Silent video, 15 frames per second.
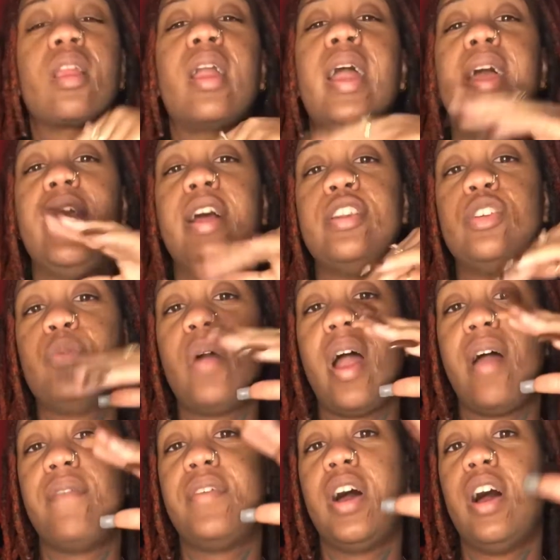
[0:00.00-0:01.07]
have
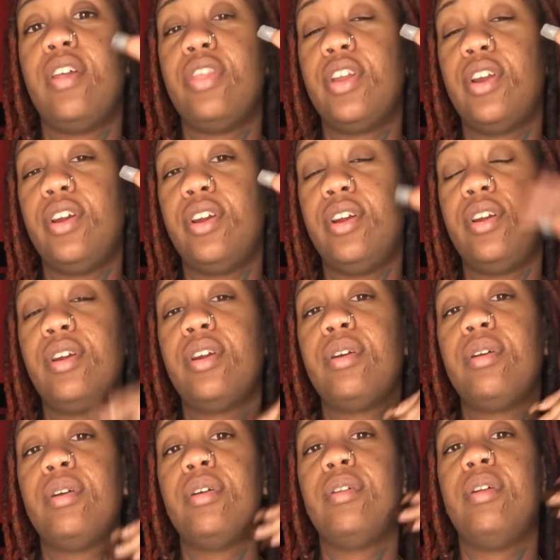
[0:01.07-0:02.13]
other
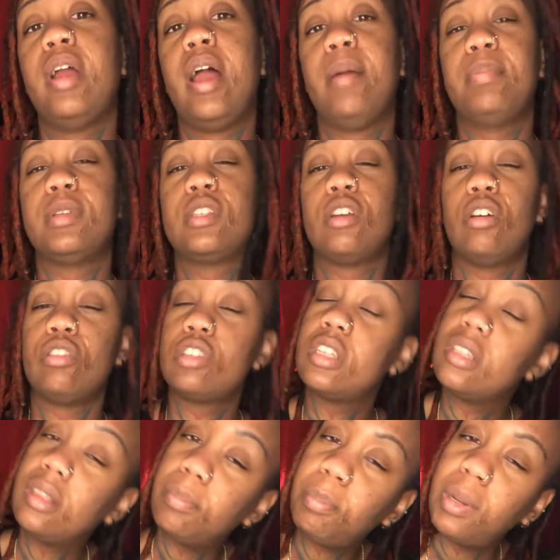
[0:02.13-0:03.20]
episodes
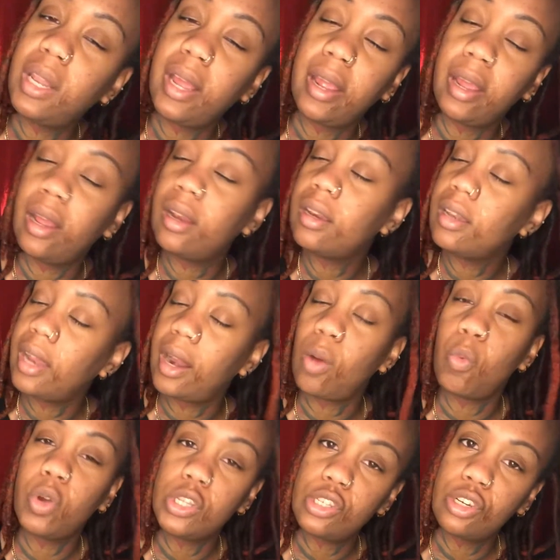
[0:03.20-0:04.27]
planned that I want to
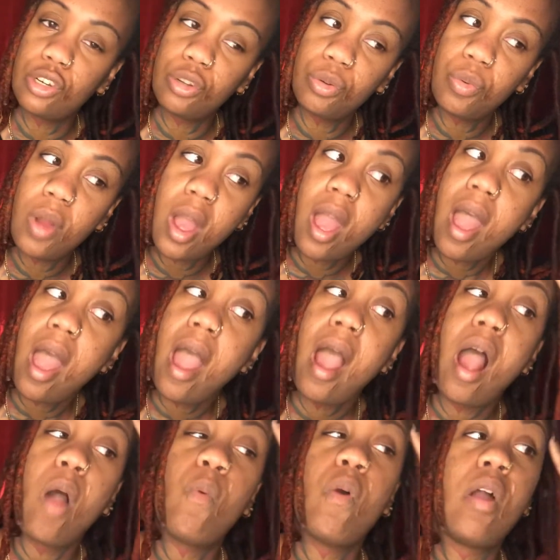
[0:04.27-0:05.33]
do.
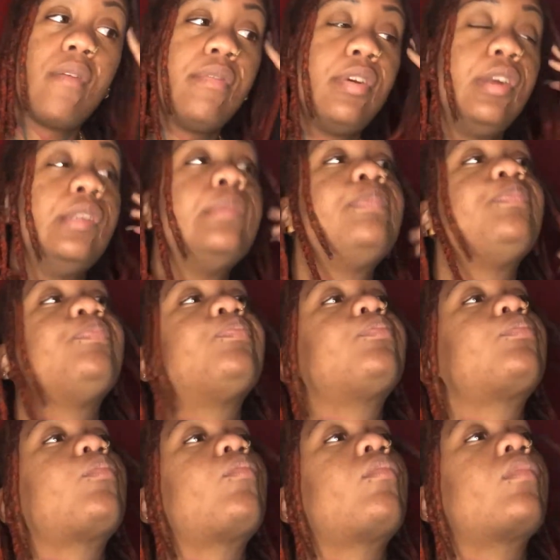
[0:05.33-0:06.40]
However,
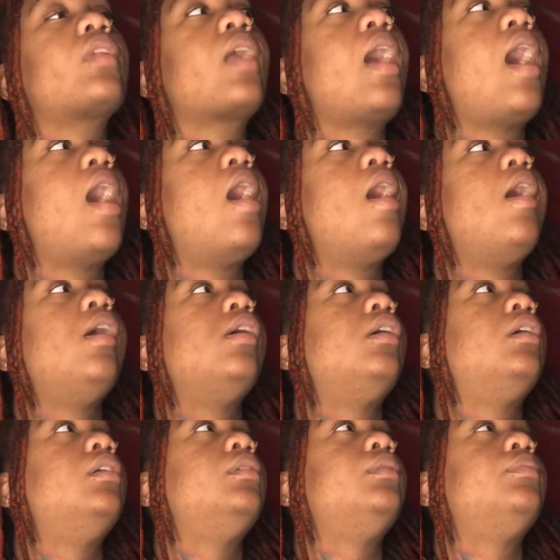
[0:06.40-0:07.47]

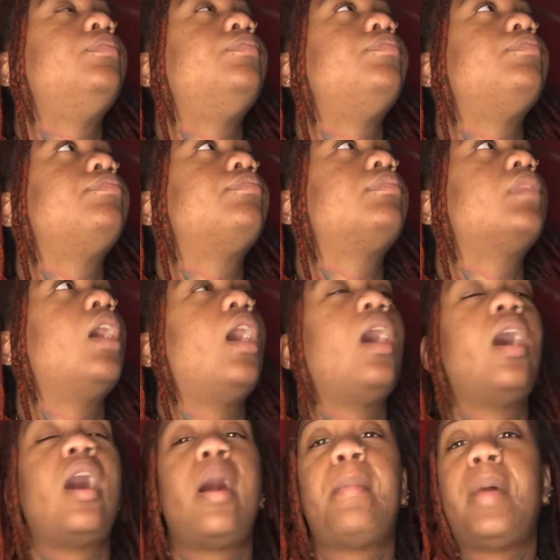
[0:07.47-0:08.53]
I'm at
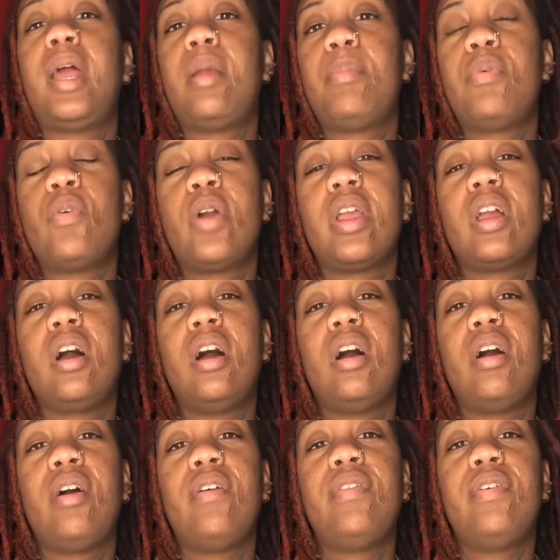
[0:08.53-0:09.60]
a point of
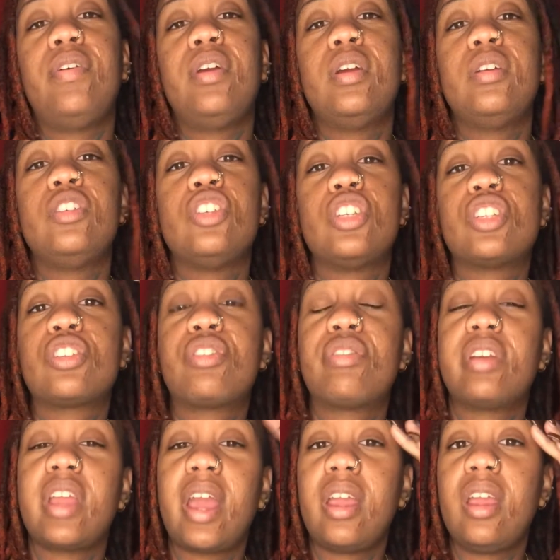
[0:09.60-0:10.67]
just create
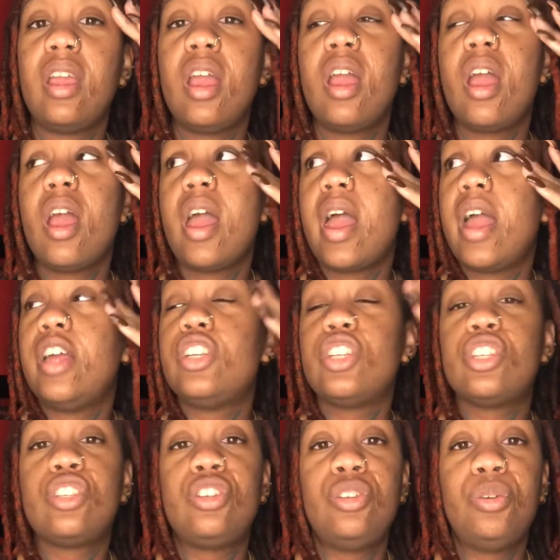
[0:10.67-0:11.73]
and just
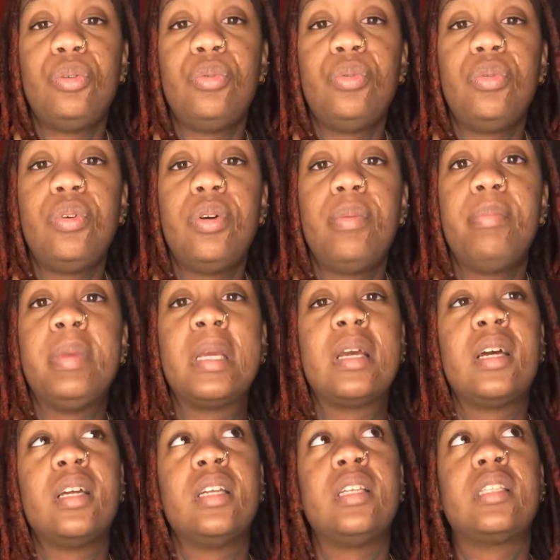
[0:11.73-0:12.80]
do, because
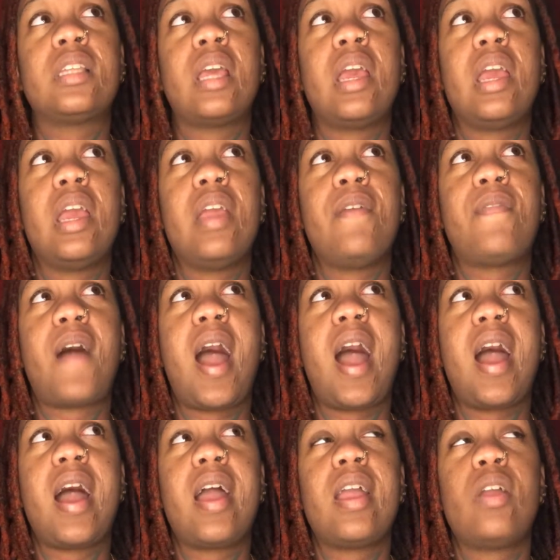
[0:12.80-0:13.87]
if I
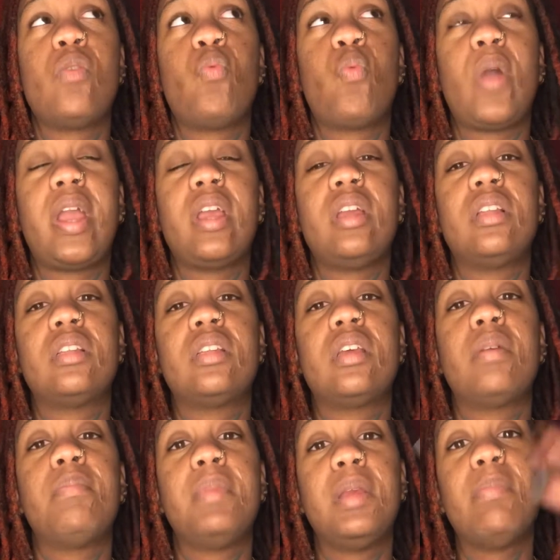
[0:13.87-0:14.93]
wait, me
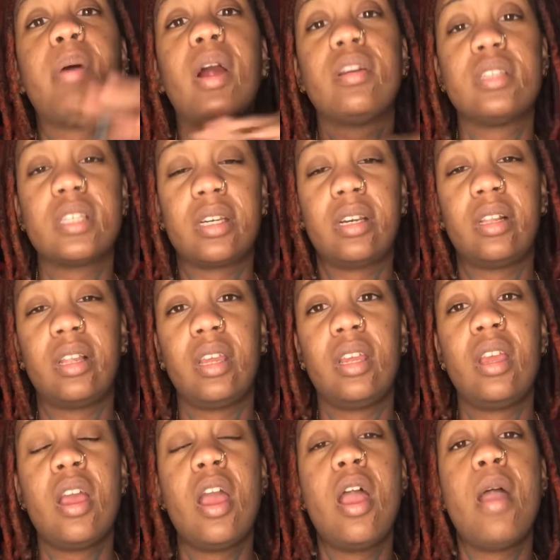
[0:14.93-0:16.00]
personally,
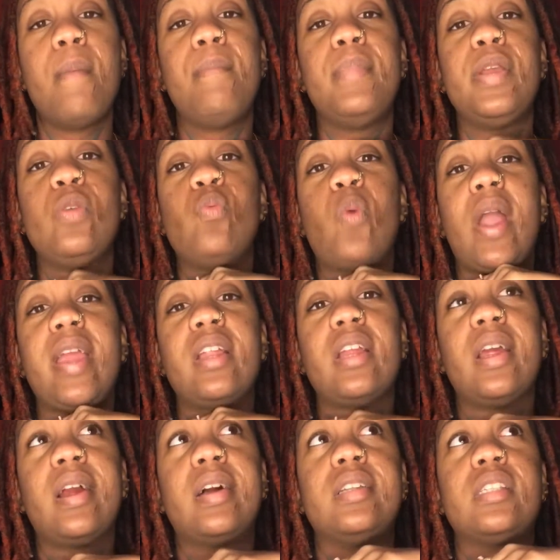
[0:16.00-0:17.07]
me waiting
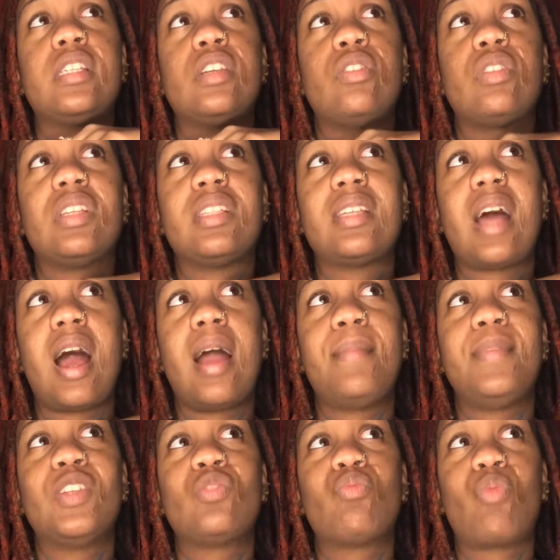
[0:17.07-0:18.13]
until the time is
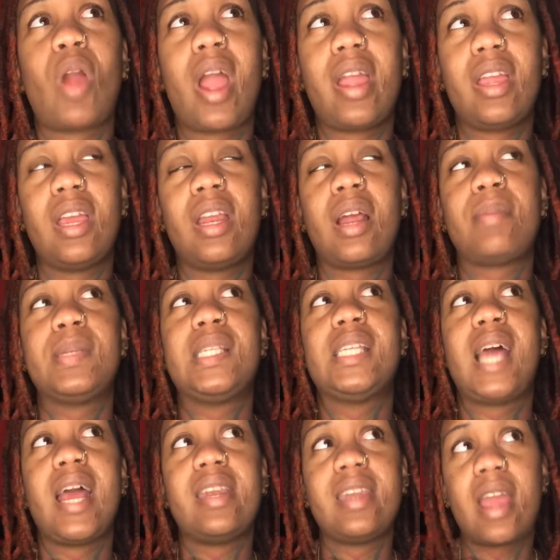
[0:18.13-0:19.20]
right and I'm sat
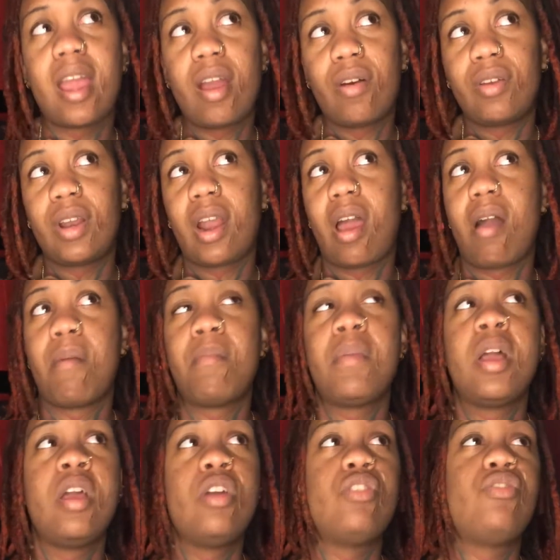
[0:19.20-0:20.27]
down and I'm,
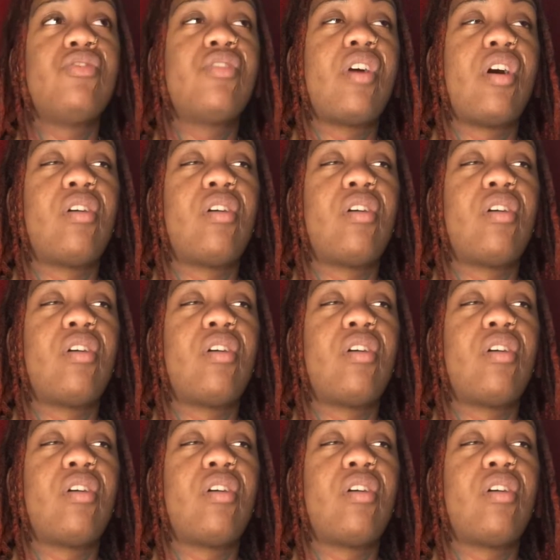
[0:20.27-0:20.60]
you know,